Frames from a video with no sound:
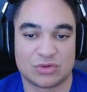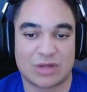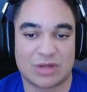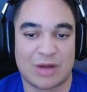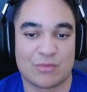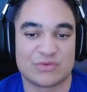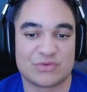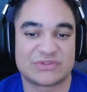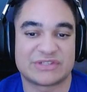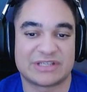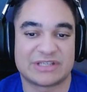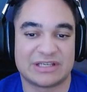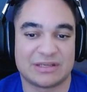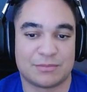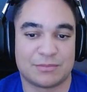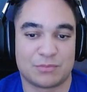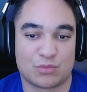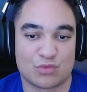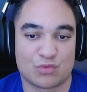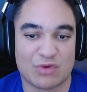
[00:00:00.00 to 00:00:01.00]
I would
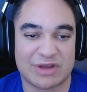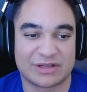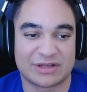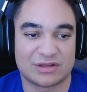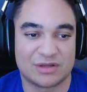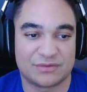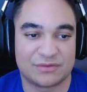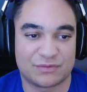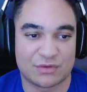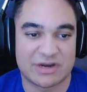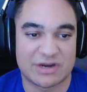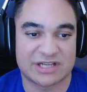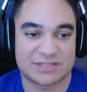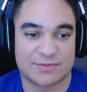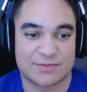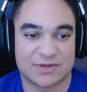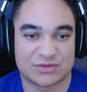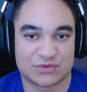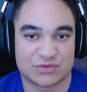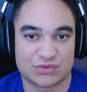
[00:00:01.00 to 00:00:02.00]
say, regular for
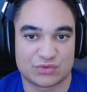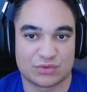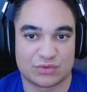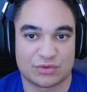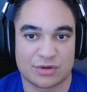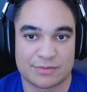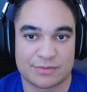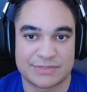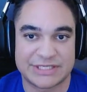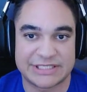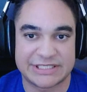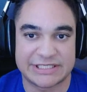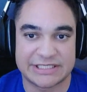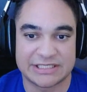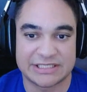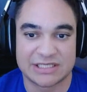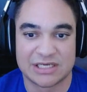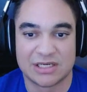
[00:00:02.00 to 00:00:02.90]
Xbox controller on PC.